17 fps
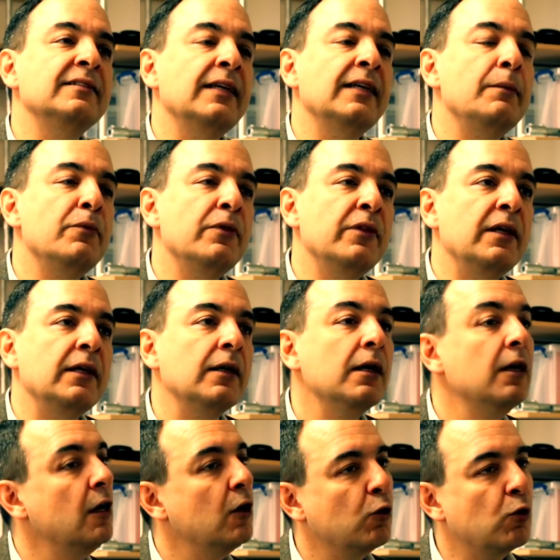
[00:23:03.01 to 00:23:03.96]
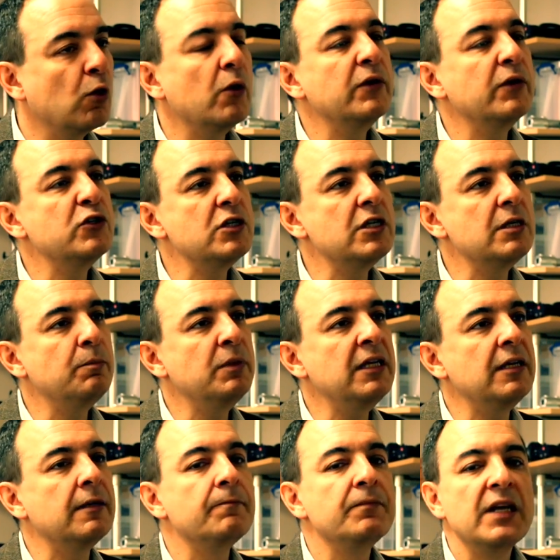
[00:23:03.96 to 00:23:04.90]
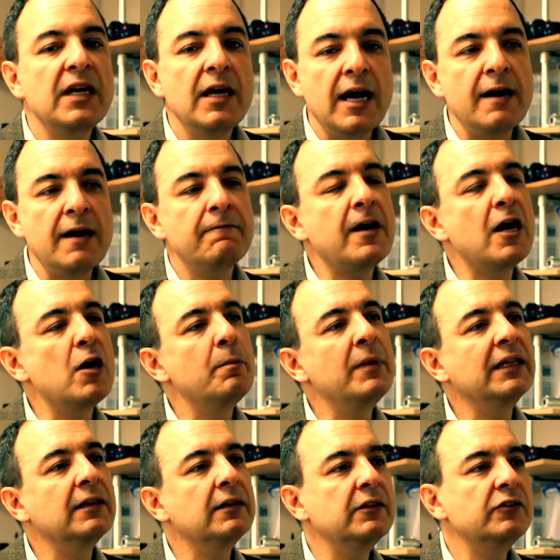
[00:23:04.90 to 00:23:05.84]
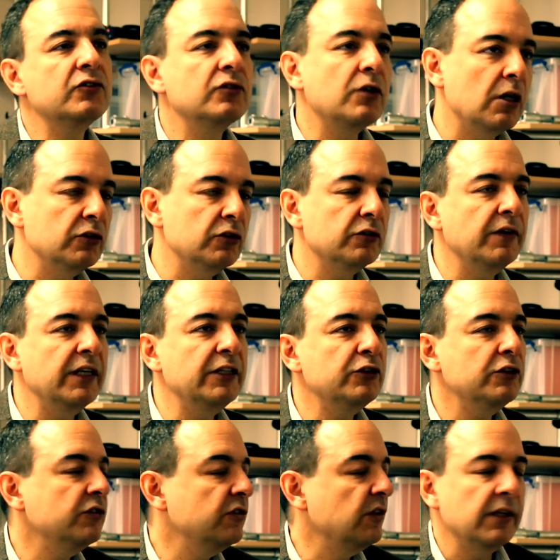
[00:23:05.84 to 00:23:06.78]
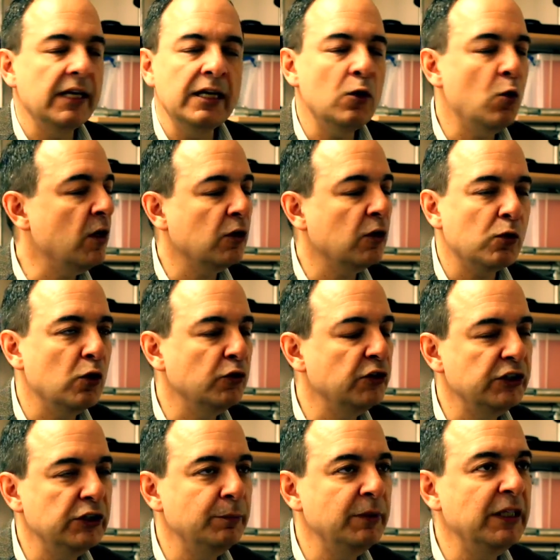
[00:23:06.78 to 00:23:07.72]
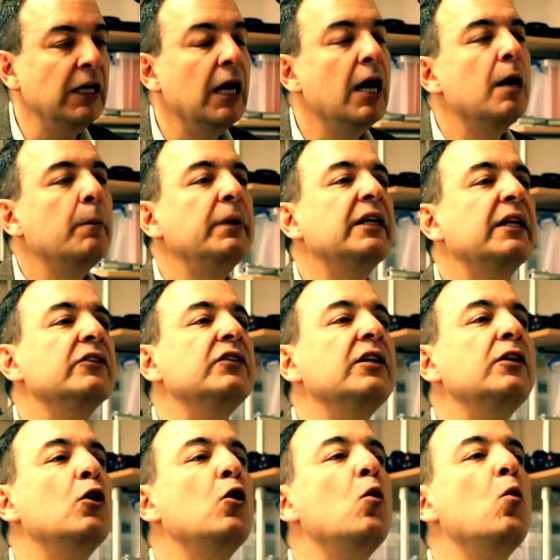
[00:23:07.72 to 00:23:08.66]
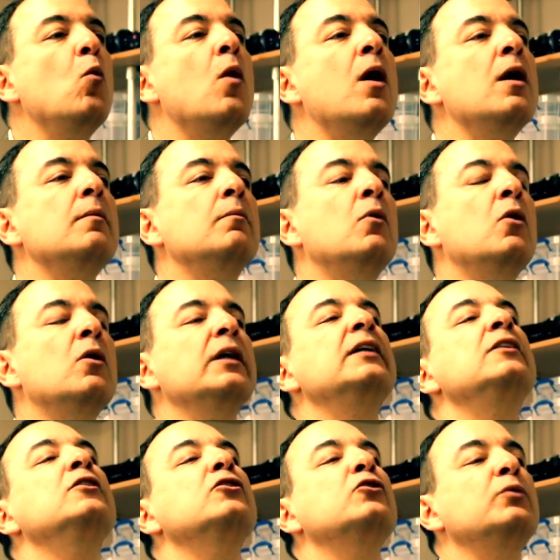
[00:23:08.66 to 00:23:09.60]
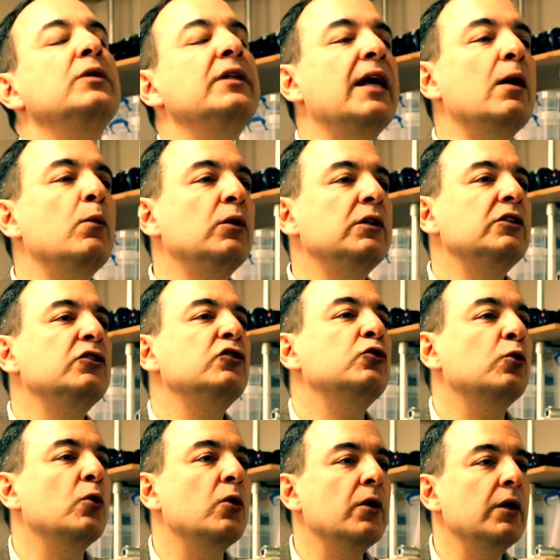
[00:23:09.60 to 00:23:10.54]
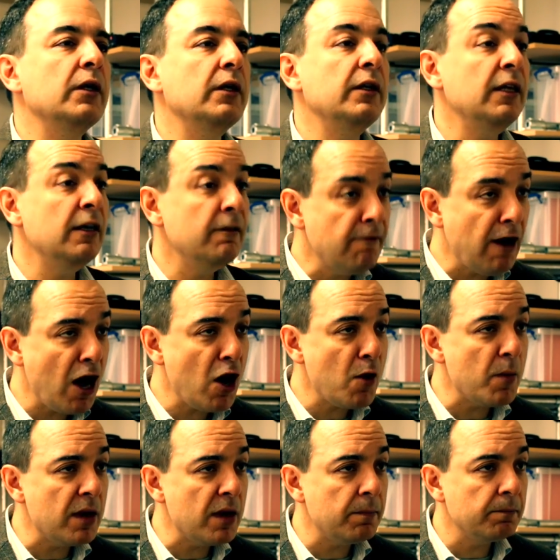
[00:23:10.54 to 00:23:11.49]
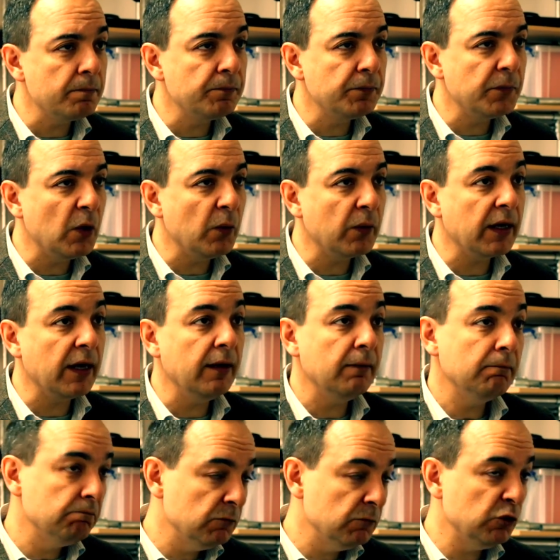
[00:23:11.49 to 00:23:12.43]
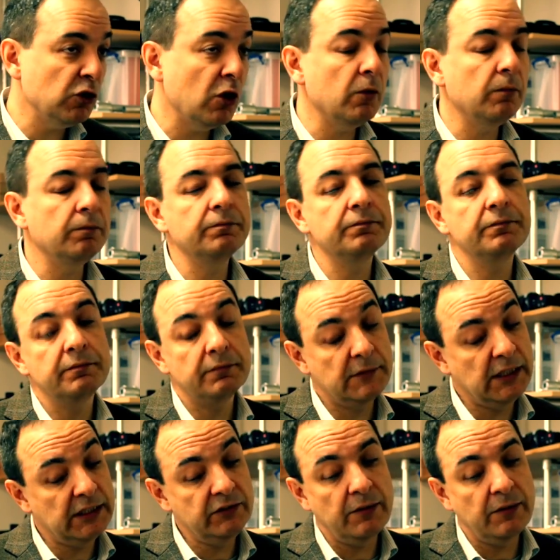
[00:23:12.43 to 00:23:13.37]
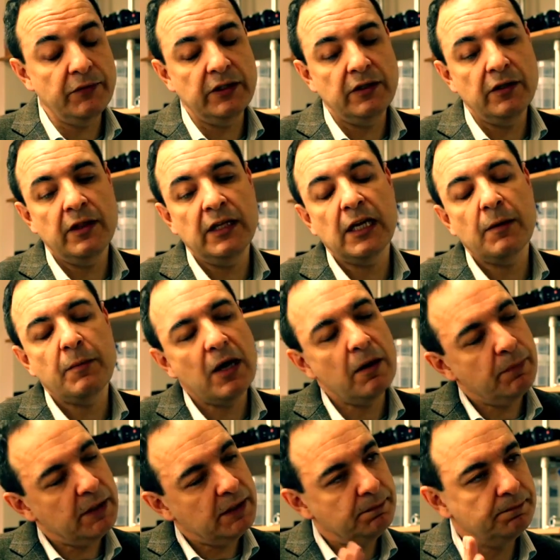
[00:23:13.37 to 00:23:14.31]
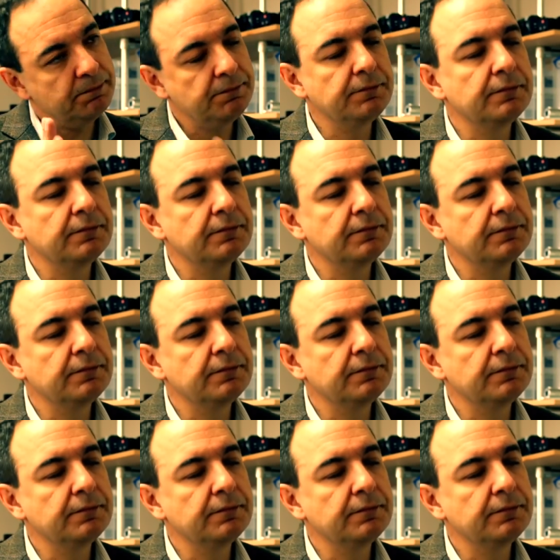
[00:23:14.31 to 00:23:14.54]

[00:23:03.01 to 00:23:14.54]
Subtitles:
the same thing, growing GDP. Environmentalists, conservationists, they don't want to grow GDP because they don't want more industry that will destroy the environment. Okay, so that's something to think about, but